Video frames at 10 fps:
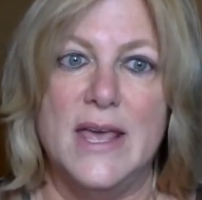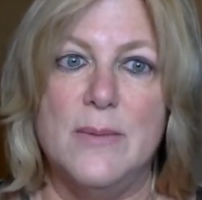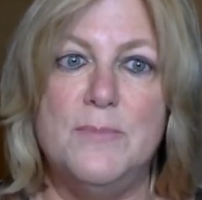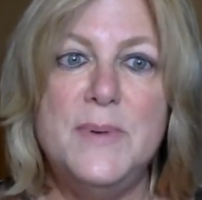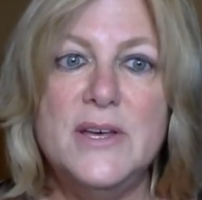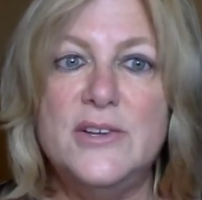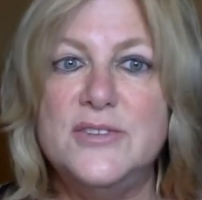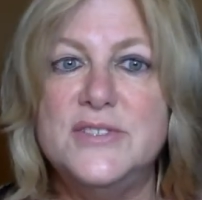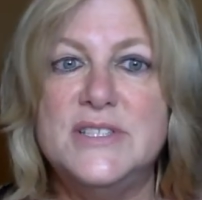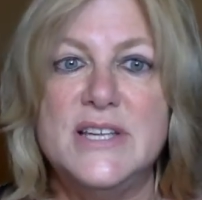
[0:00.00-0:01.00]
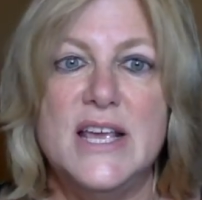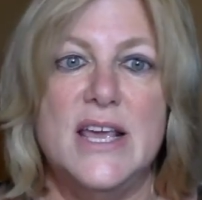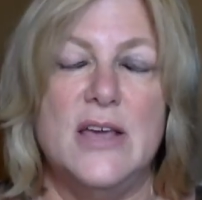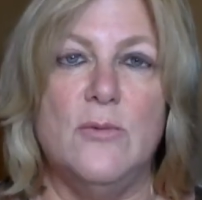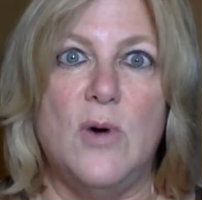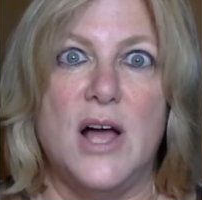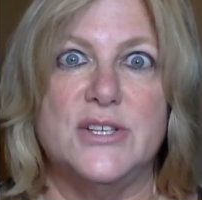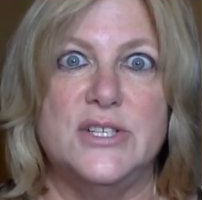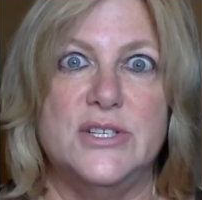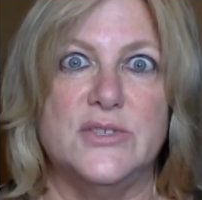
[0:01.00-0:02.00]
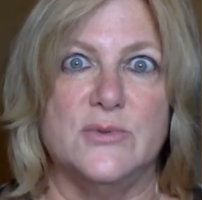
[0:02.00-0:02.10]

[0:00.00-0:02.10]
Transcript: It builds, it washes,